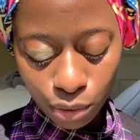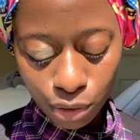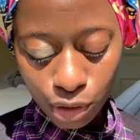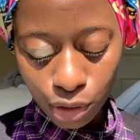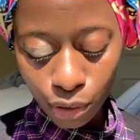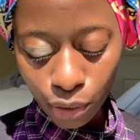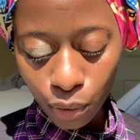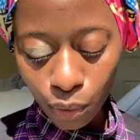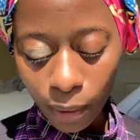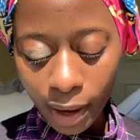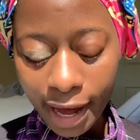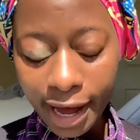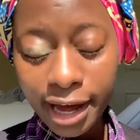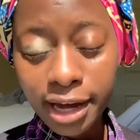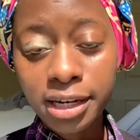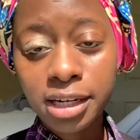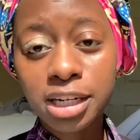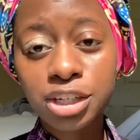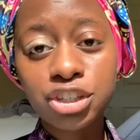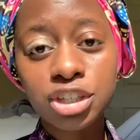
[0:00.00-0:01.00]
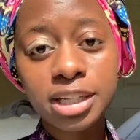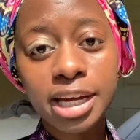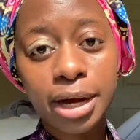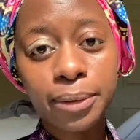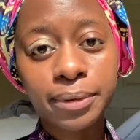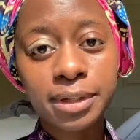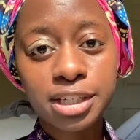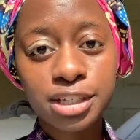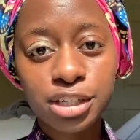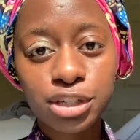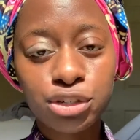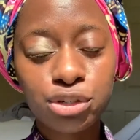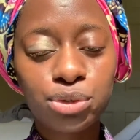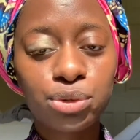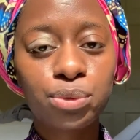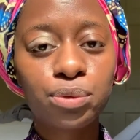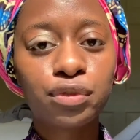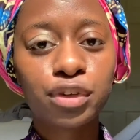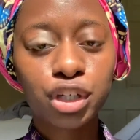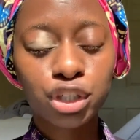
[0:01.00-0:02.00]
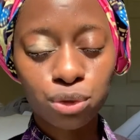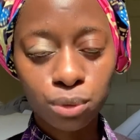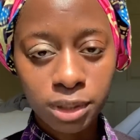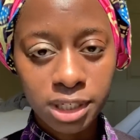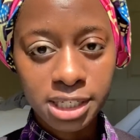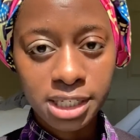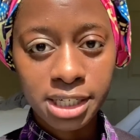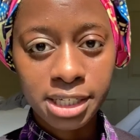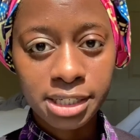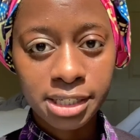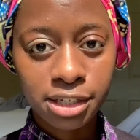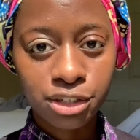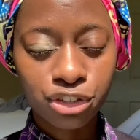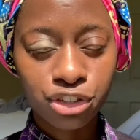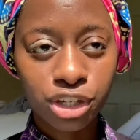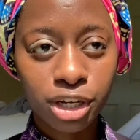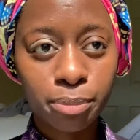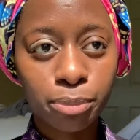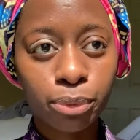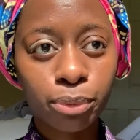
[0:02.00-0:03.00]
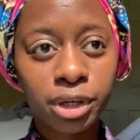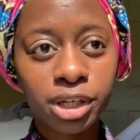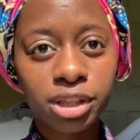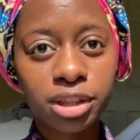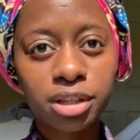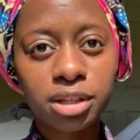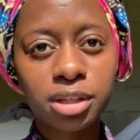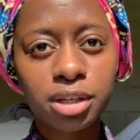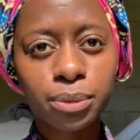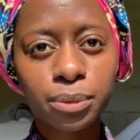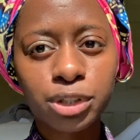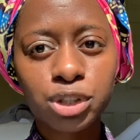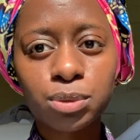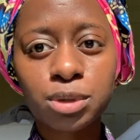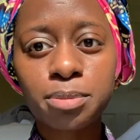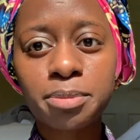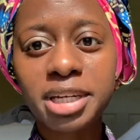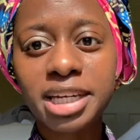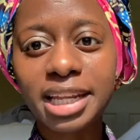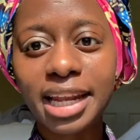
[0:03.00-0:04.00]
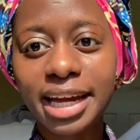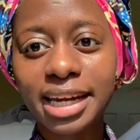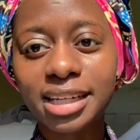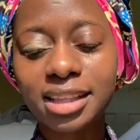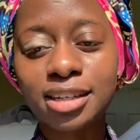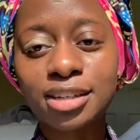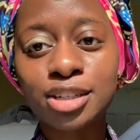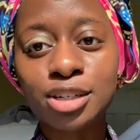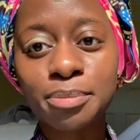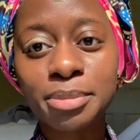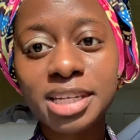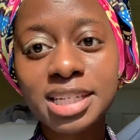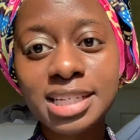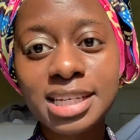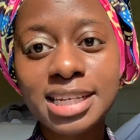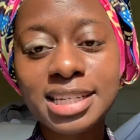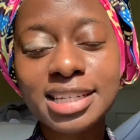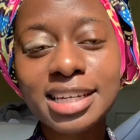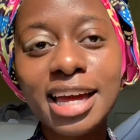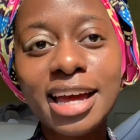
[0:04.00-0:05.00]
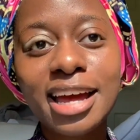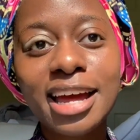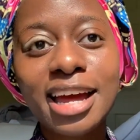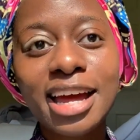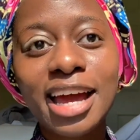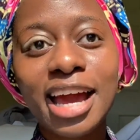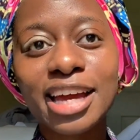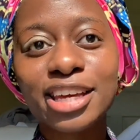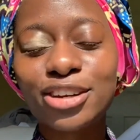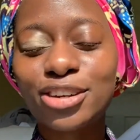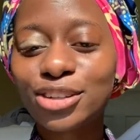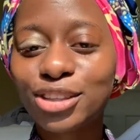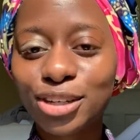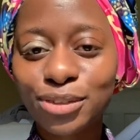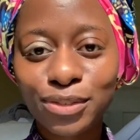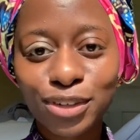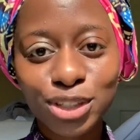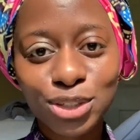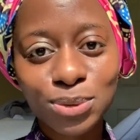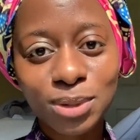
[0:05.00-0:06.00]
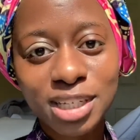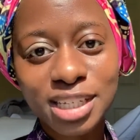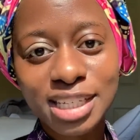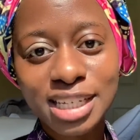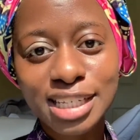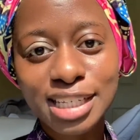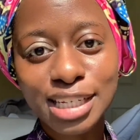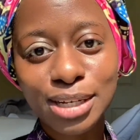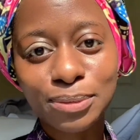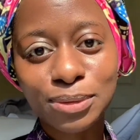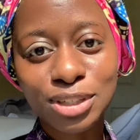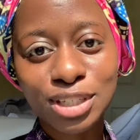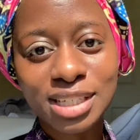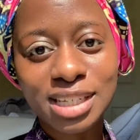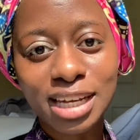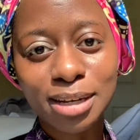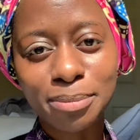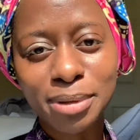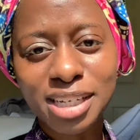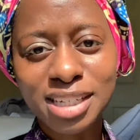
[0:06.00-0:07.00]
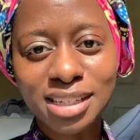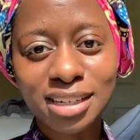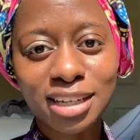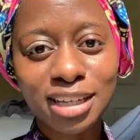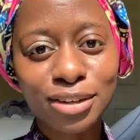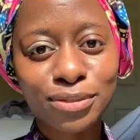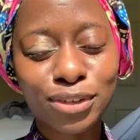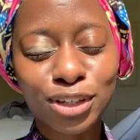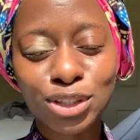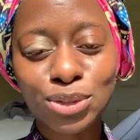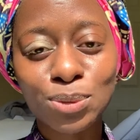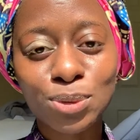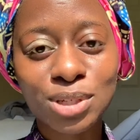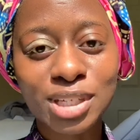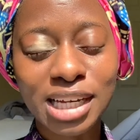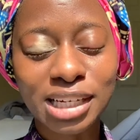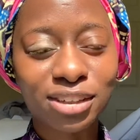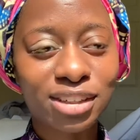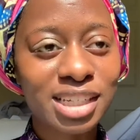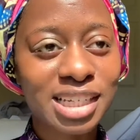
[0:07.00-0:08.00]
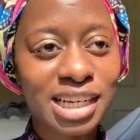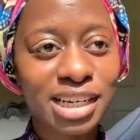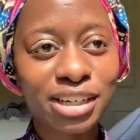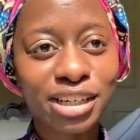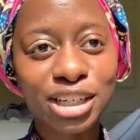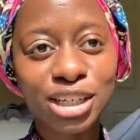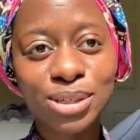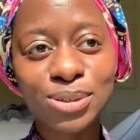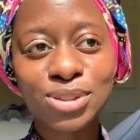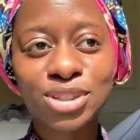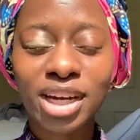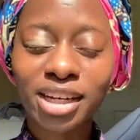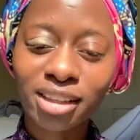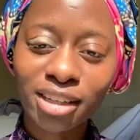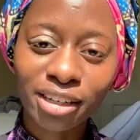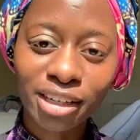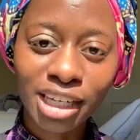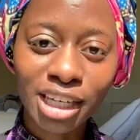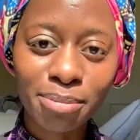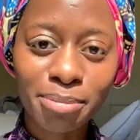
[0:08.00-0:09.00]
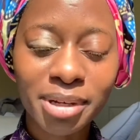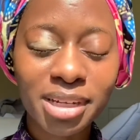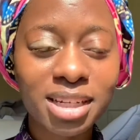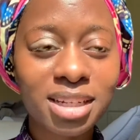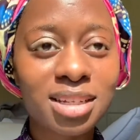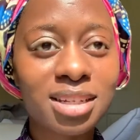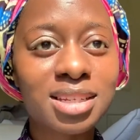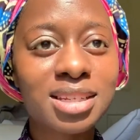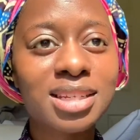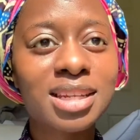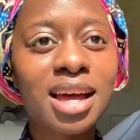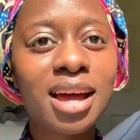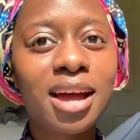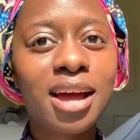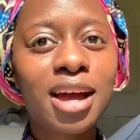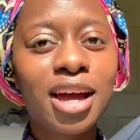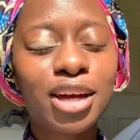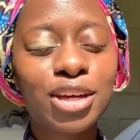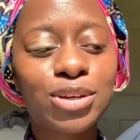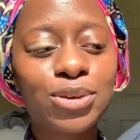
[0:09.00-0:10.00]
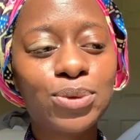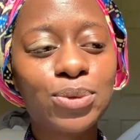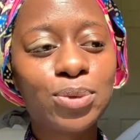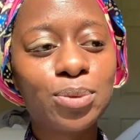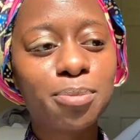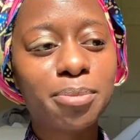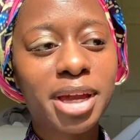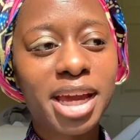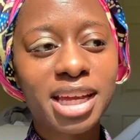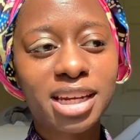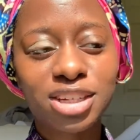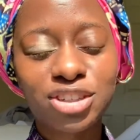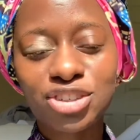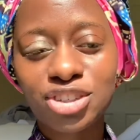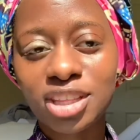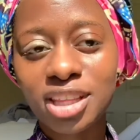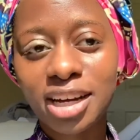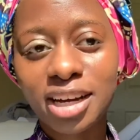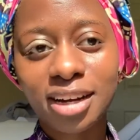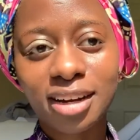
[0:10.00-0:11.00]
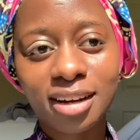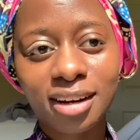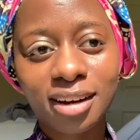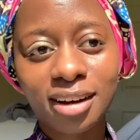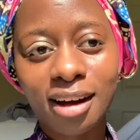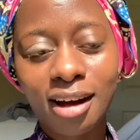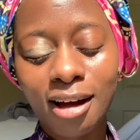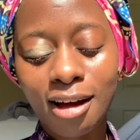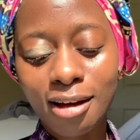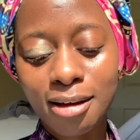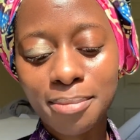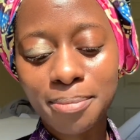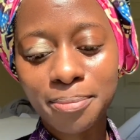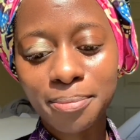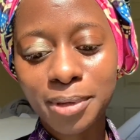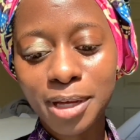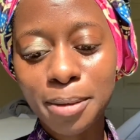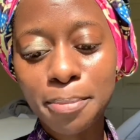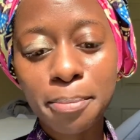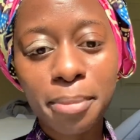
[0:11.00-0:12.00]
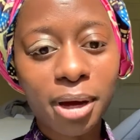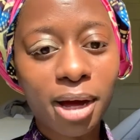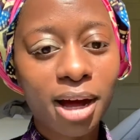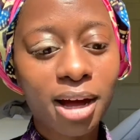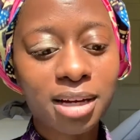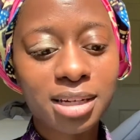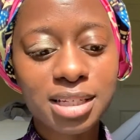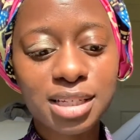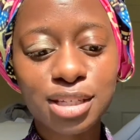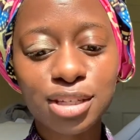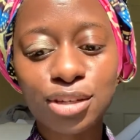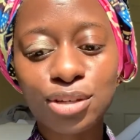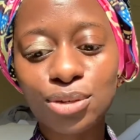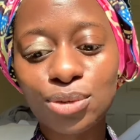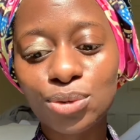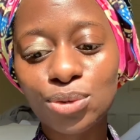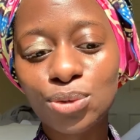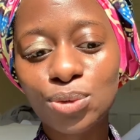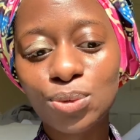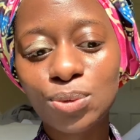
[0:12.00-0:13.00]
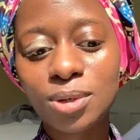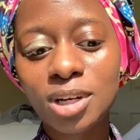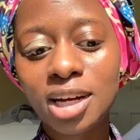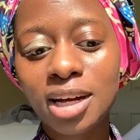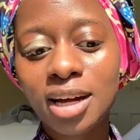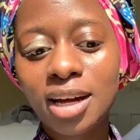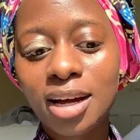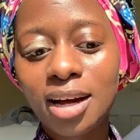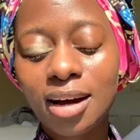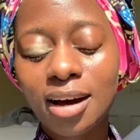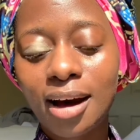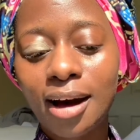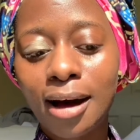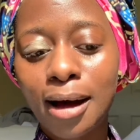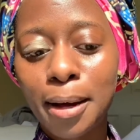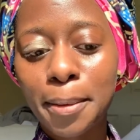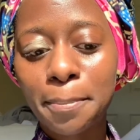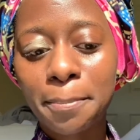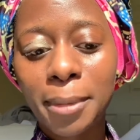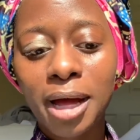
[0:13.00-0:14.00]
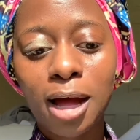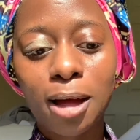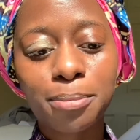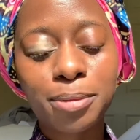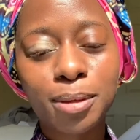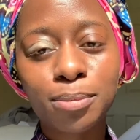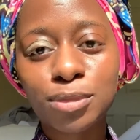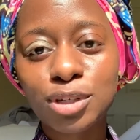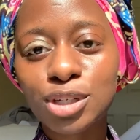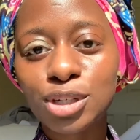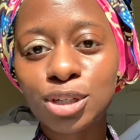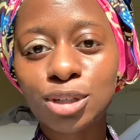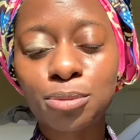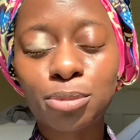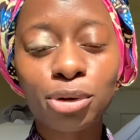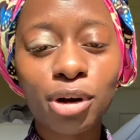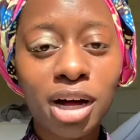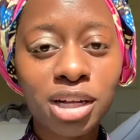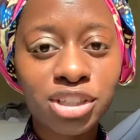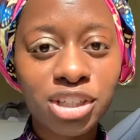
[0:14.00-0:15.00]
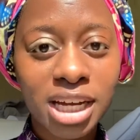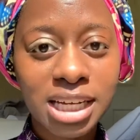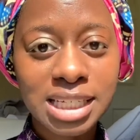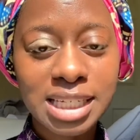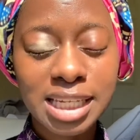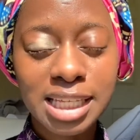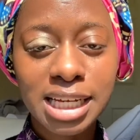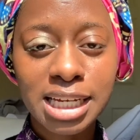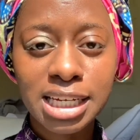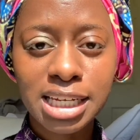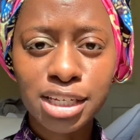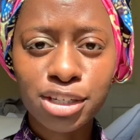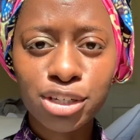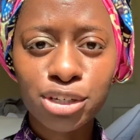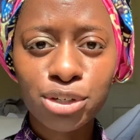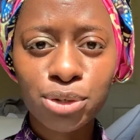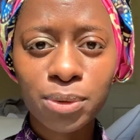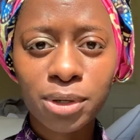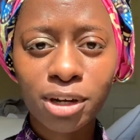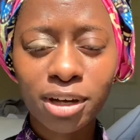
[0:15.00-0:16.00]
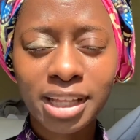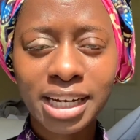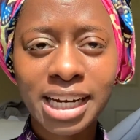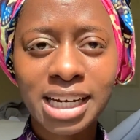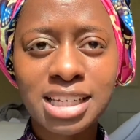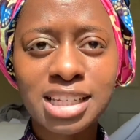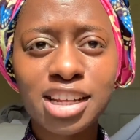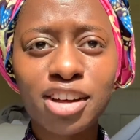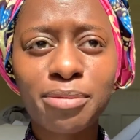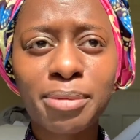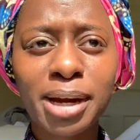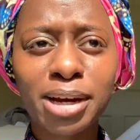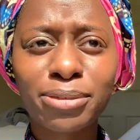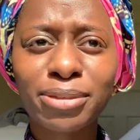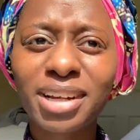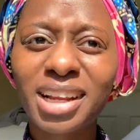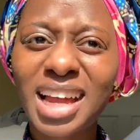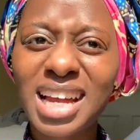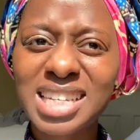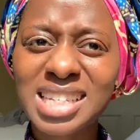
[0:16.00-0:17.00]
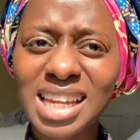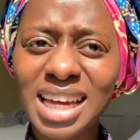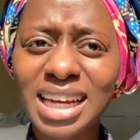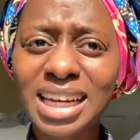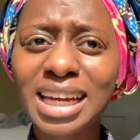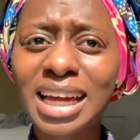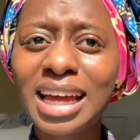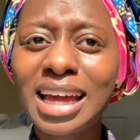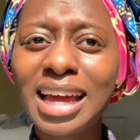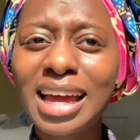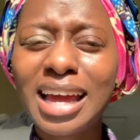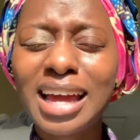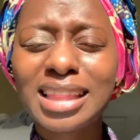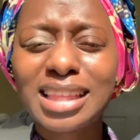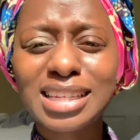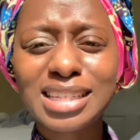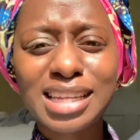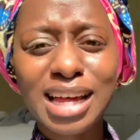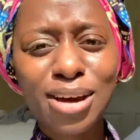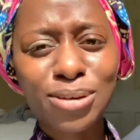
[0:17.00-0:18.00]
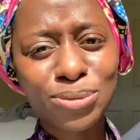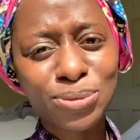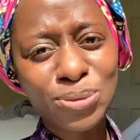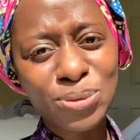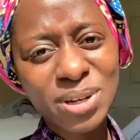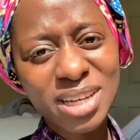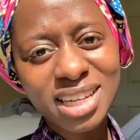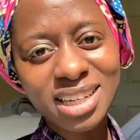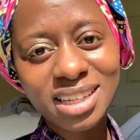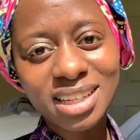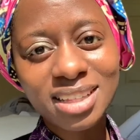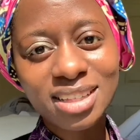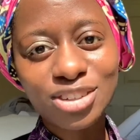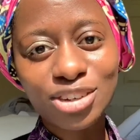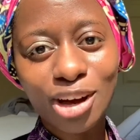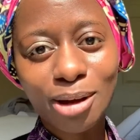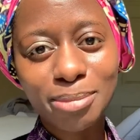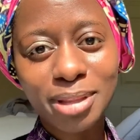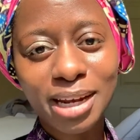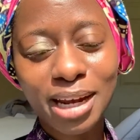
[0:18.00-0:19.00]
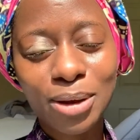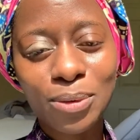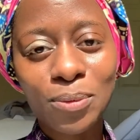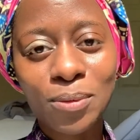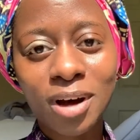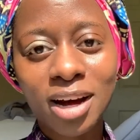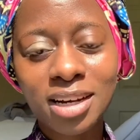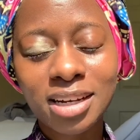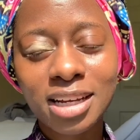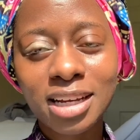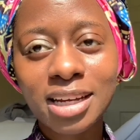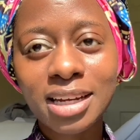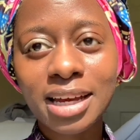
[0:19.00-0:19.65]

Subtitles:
So initially I wanted to do virtual assistantship, which would be like, there's a business and you're their virtual assistant, which is like basically a virtual secretary. You check their emails, you manage their inbox, you help them with certain projects that they need to do and all that kind of stuff. But I realized like that's not really the job that I wanted.